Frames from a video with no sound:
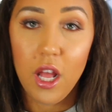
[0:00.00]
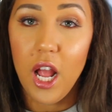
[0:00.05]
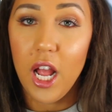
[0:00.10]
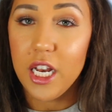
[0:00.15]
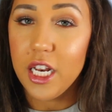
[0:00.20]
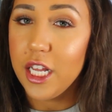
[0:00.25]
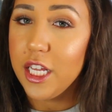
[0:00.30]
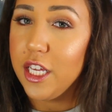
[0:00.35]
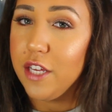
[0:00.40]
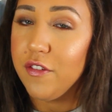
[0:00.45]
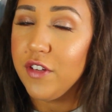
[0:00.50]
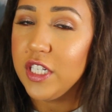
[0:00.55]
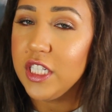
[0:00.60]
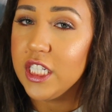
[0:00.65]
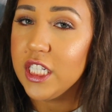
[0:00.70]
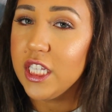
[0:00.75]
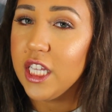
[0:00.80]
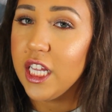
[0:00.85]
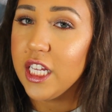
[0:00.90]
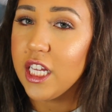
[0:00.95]
And I even
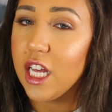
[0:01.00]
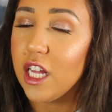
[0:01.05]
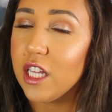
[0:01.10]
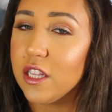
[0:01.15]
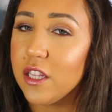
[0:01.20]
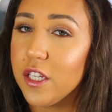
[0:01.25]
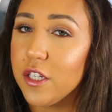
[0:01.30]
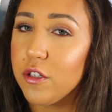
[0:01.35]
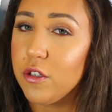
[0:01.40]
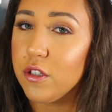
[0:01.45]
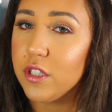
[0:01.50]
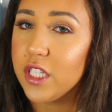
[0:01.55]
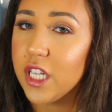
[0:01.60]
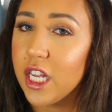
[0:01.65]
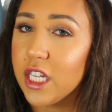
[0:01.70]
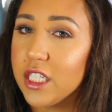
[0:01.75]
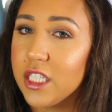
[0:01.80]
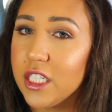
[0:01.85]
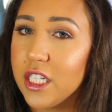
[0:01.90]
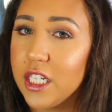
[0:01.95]
did like a little
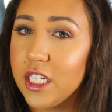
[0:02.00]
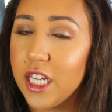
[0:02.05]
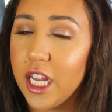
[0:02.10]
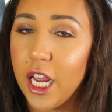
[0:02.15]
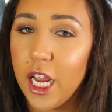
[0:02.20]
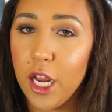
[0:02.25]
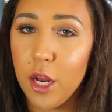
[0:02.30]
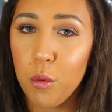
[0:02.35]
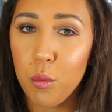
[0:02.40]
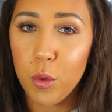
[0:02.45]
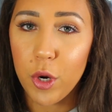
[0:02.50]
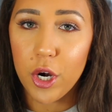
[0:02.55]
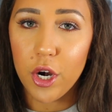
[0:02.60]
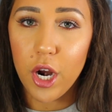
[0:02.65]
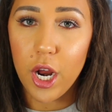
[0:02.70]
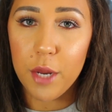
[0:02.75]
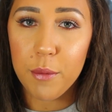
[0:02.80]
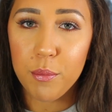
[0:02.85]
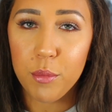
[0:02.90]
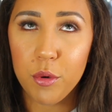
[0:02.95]
test today where
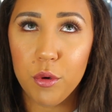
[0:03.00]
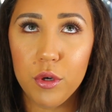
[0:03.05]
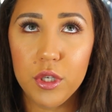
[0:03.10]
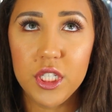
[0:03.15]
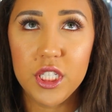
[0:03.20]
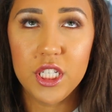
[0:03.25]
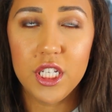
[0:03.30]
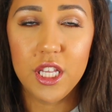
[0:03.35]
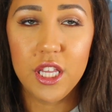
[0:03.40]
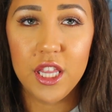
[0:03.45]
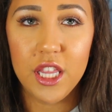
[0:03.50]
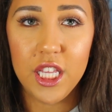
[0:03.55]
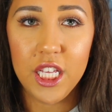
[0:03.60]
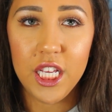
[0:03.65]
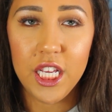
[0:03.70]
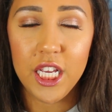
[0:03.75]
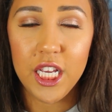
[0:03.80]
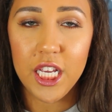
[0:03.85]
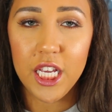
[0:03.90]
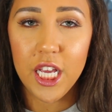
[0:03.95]
I put
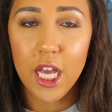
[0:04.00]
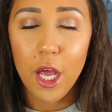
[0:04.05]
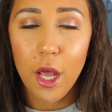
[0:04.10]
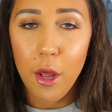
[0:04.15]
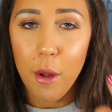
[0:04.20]
the